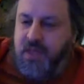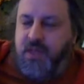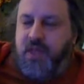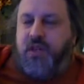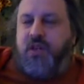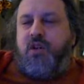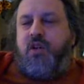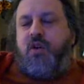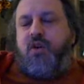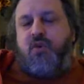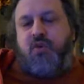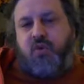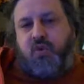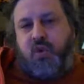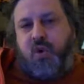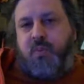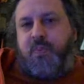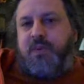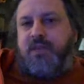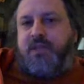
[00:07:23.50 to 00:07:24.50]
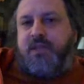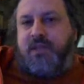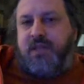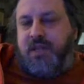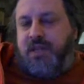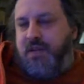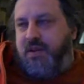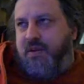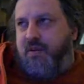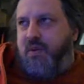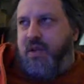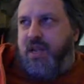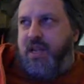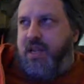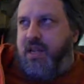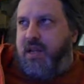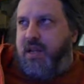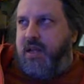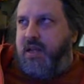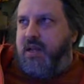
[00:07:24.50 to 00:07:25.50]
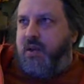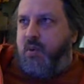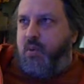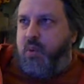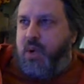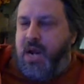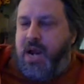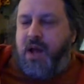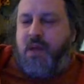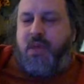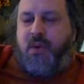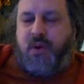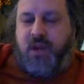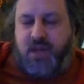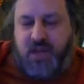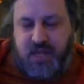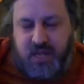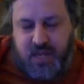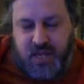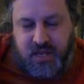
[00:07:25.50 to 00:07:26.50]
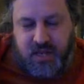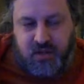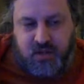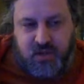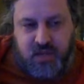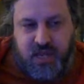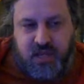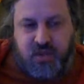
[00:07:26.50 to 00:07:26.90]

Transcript: The new group, while they're is,